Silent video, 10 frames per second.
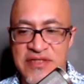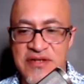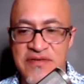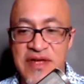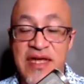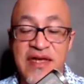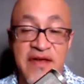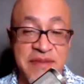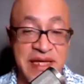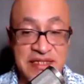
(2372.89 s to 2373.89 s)
So
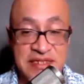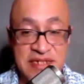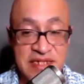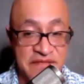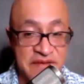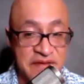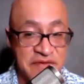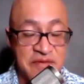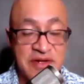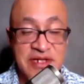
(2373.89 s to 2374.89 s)
anybody listening, if
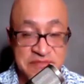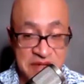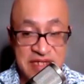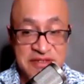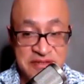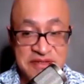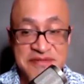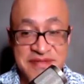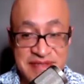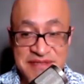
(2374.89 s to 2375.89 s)
you want to sponsor
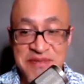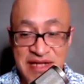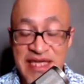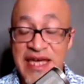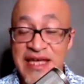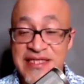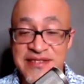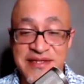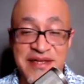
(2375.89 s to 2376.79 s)
this podcast,